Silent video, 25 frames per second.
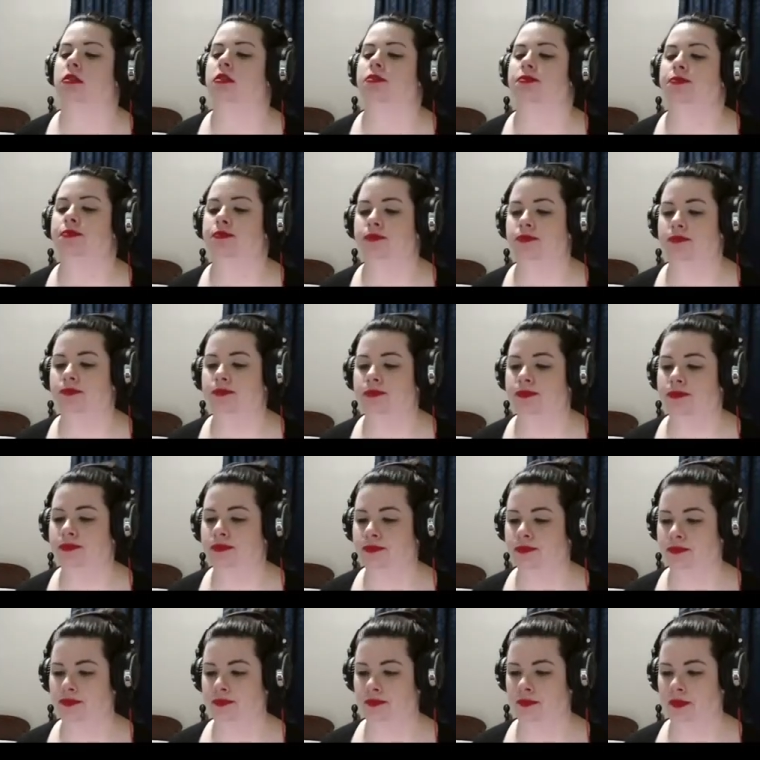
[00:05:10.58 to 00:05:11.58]

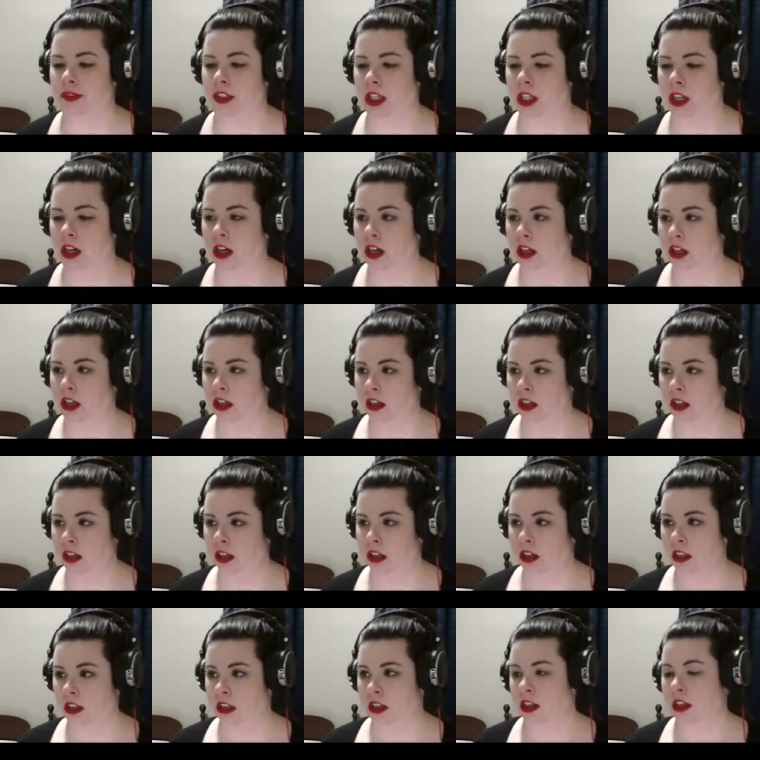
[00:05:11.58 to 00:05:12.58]

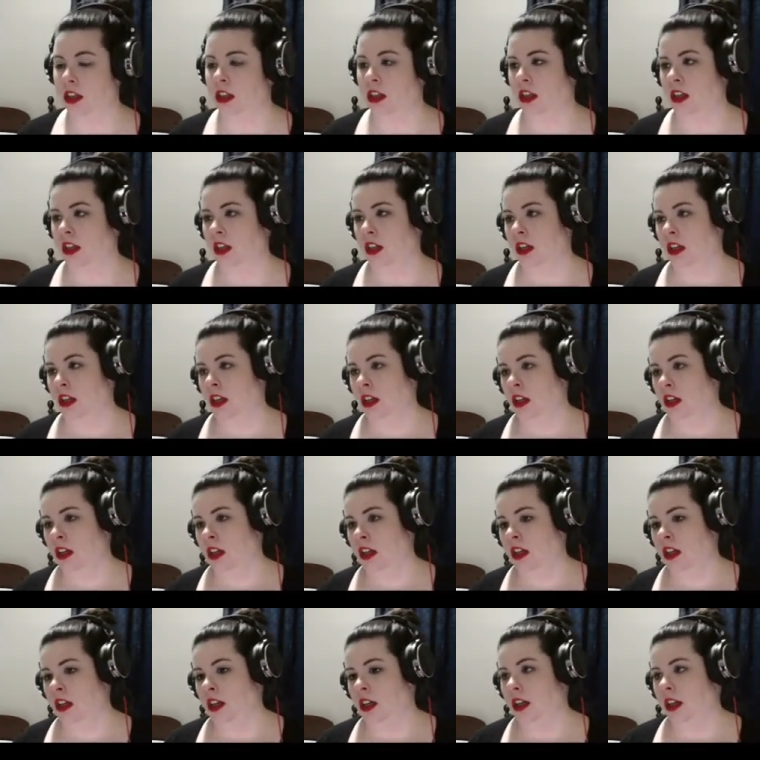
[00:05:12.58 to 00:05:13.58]

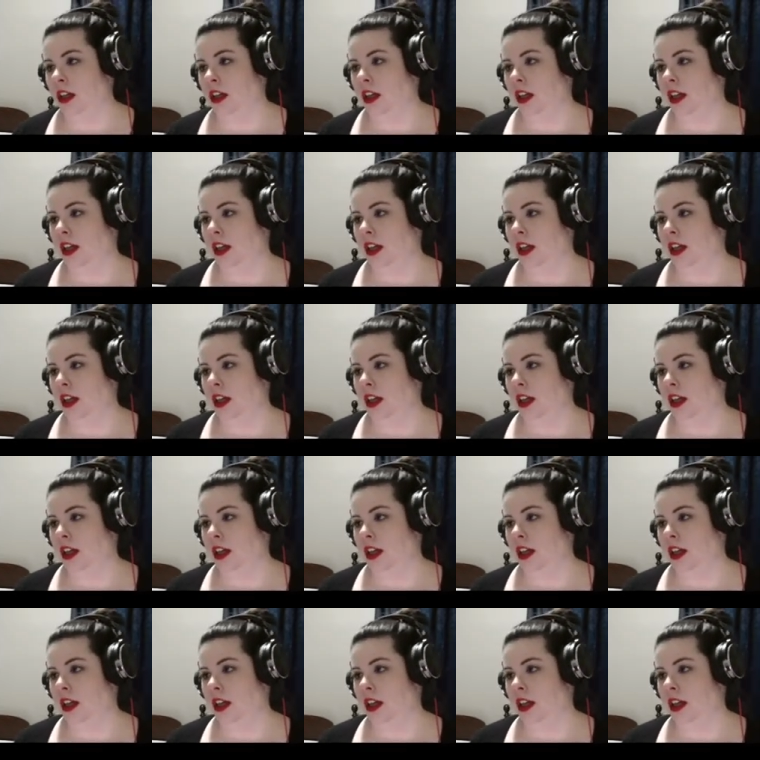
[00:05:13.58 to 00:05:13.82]
(no one is talking)